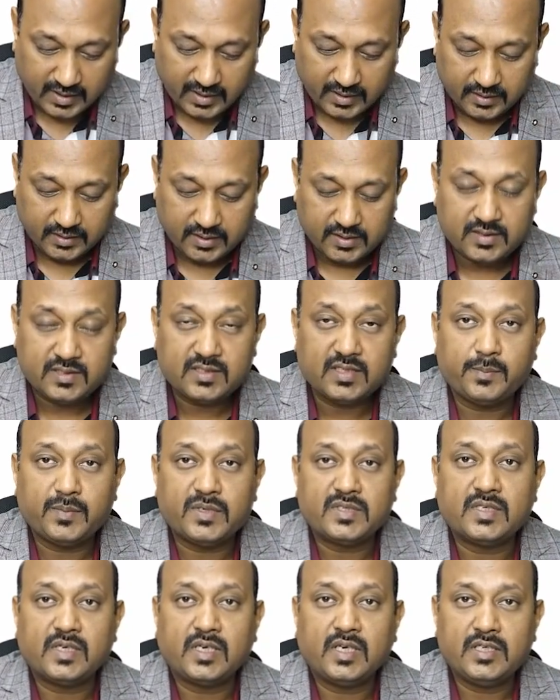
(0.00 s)
This is a
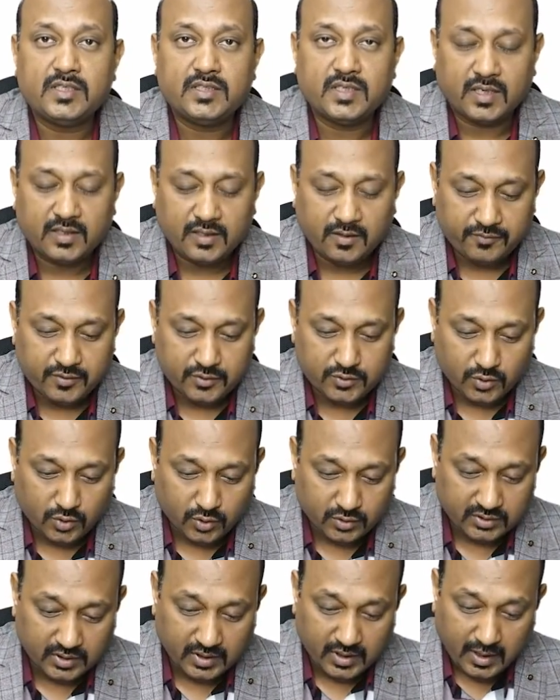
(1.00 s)
basically general
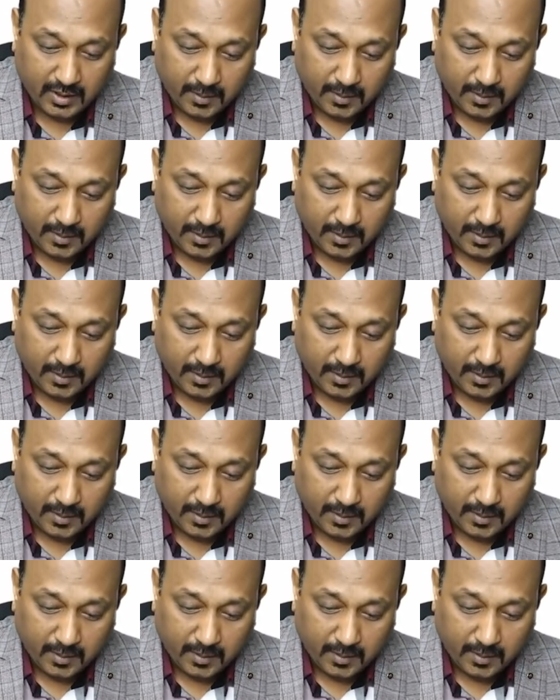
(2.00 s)
physiology.